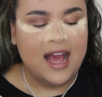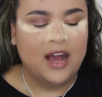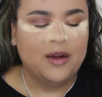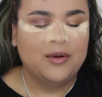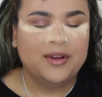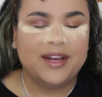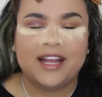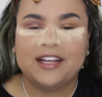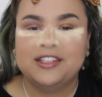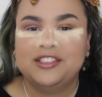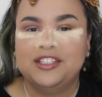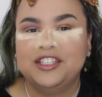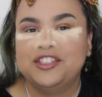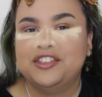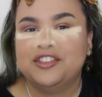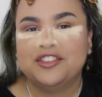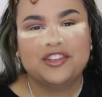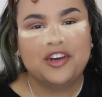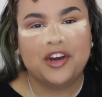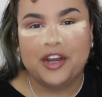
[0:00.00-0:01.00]
I would actually
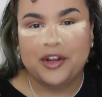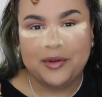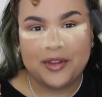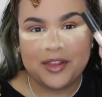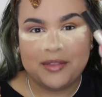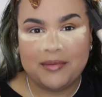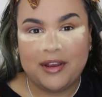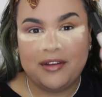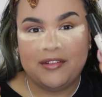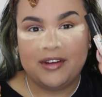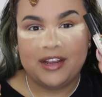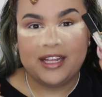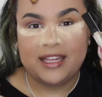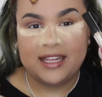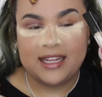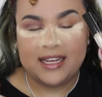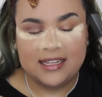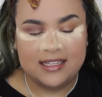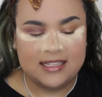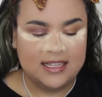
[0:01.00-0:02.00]
just go in with my
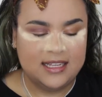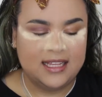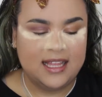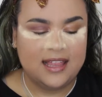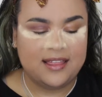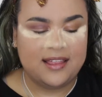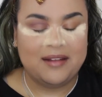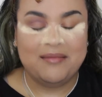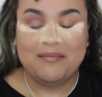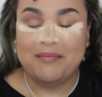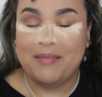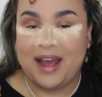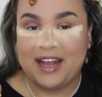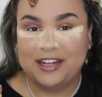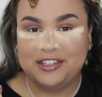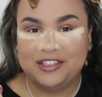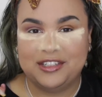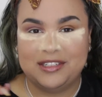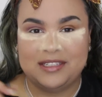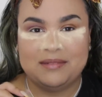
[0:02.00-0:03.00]
regular concealer that
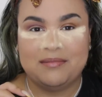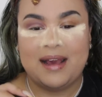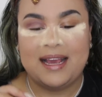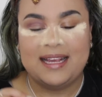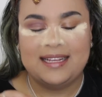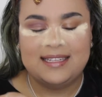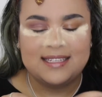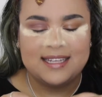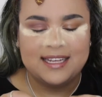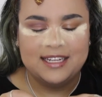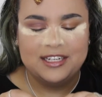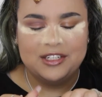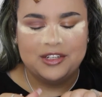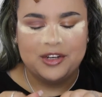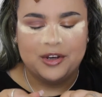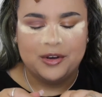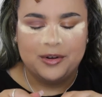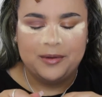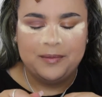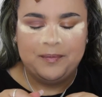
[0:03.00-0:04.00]
matches my skin
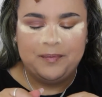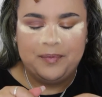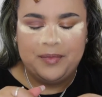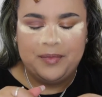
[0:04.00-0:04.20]
tone.